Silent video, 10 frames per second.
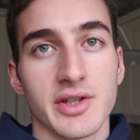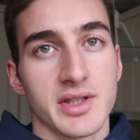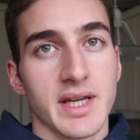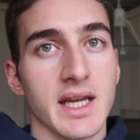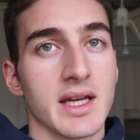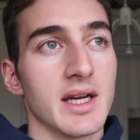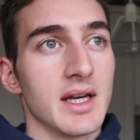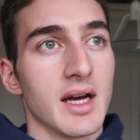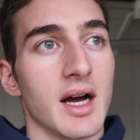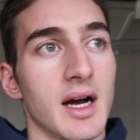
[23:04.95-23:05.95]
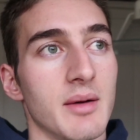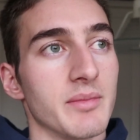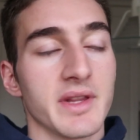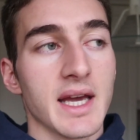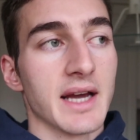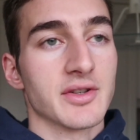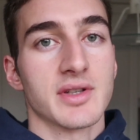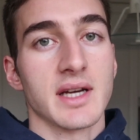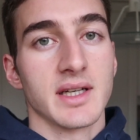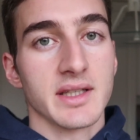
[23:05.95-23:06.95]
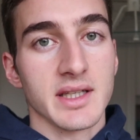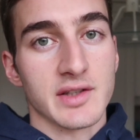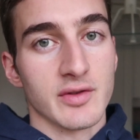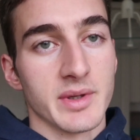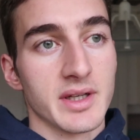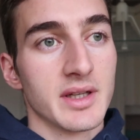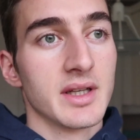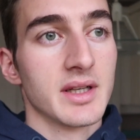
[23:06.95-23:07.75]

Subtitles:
just take the exercise ideas from it,